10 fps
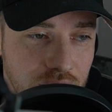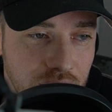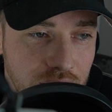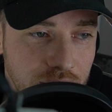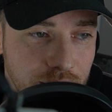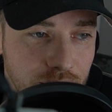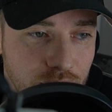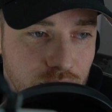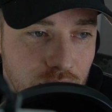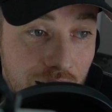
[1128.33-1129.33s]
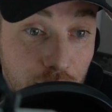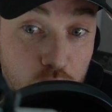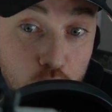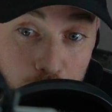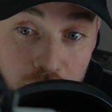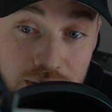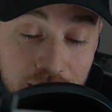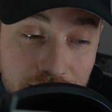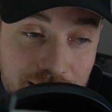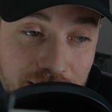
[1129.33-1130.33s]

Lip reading: I was super excited.